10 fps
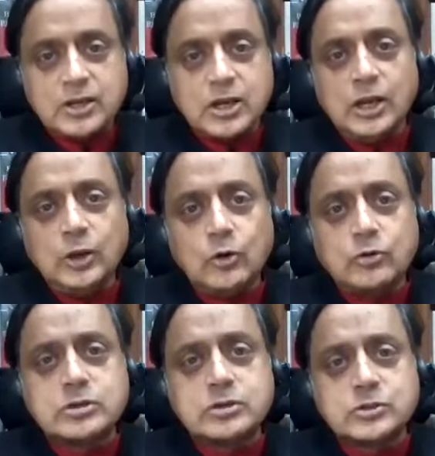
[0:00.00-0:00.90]

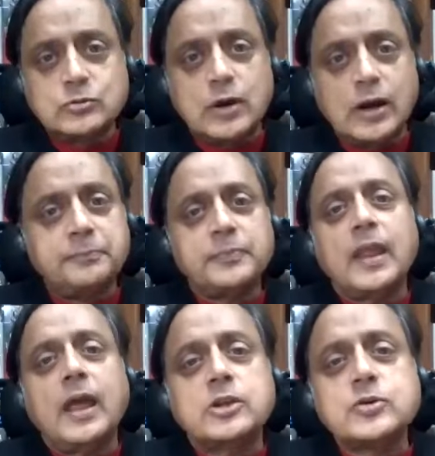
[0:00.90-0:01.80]
looked to
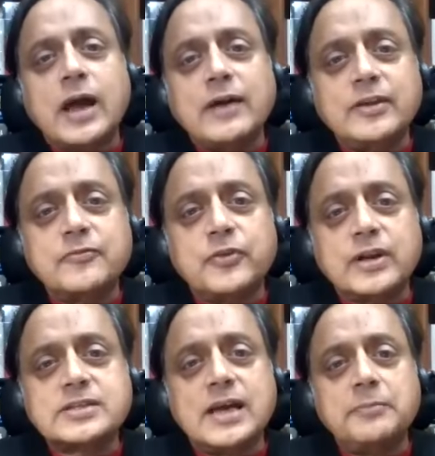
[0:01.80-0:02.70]
having,
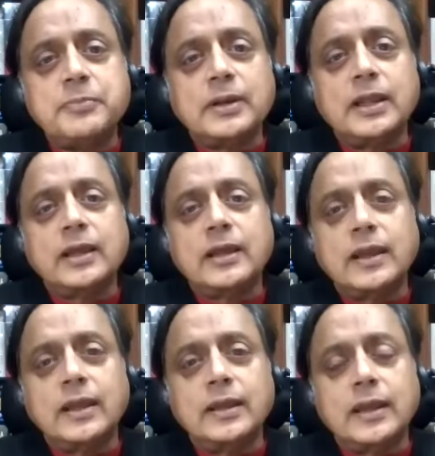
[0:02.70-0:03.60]
for example,
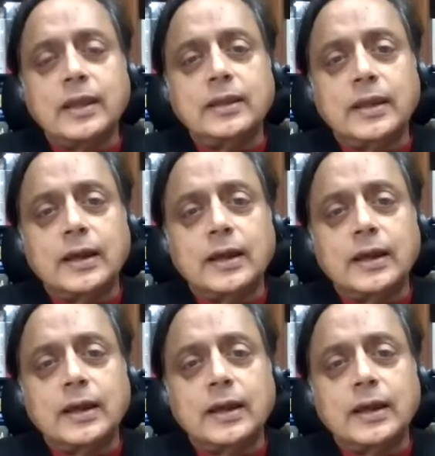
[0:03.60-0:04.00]
we